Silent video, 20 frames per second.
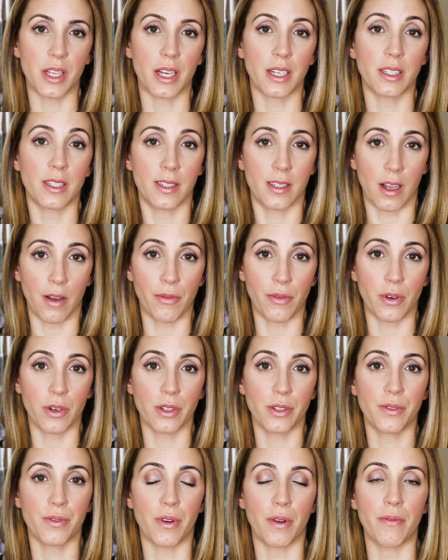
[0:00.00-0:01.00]
that
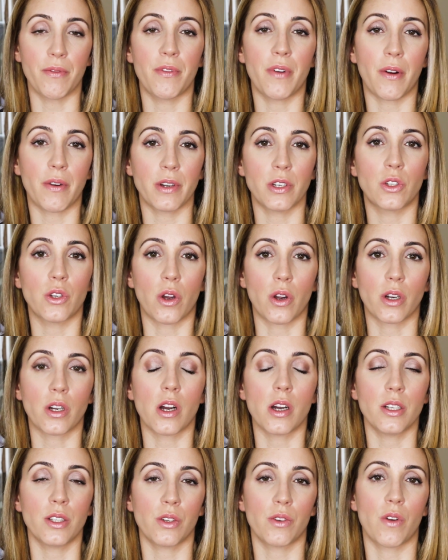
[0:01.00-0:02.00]
suffers from very
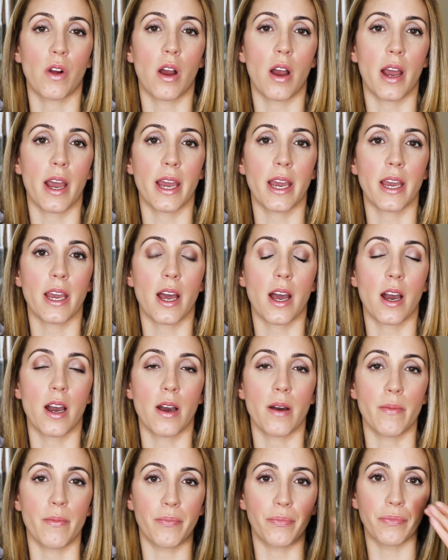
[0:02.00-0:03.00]
dark under
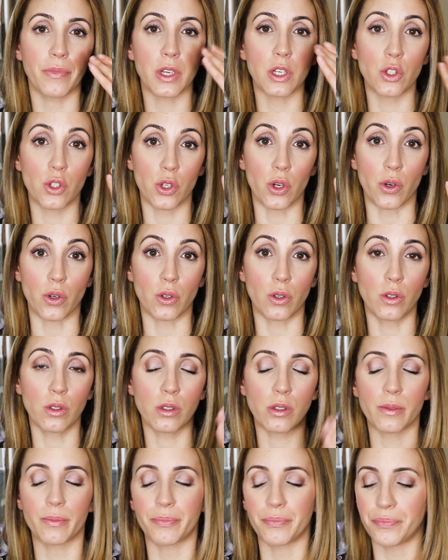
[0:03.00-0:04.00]
eye
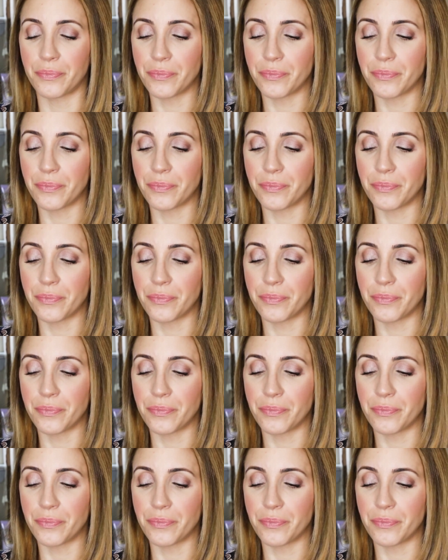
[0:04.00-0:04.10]
circles,